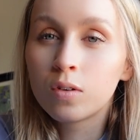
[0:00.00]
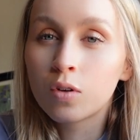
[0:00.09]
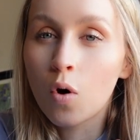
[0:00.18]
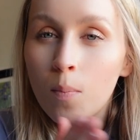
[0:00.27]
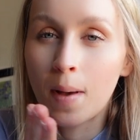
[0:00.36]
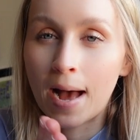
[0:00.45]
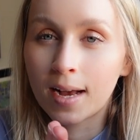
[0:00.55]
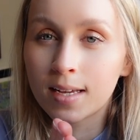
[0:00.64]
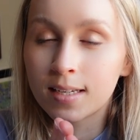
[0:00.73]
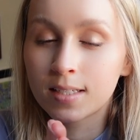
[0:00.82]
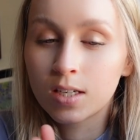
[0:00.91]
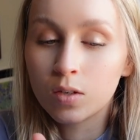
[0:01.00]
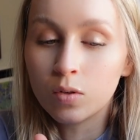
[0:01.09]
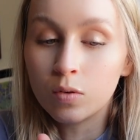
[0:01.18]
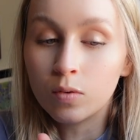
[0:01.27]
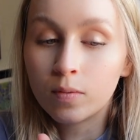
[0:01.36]
go back
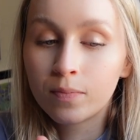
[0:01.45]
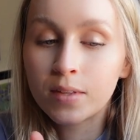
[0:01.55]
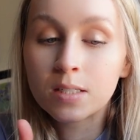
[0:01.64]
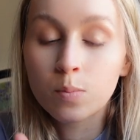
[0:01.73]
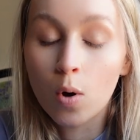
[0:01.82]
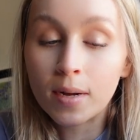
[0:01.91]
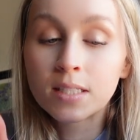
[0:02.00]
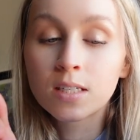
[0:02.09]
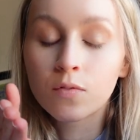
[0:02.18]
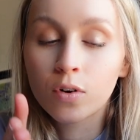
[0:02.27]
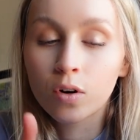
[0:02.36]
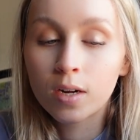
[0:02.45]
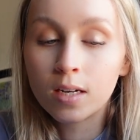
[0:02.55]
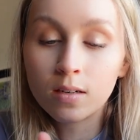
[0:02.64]
to these moments, and for her,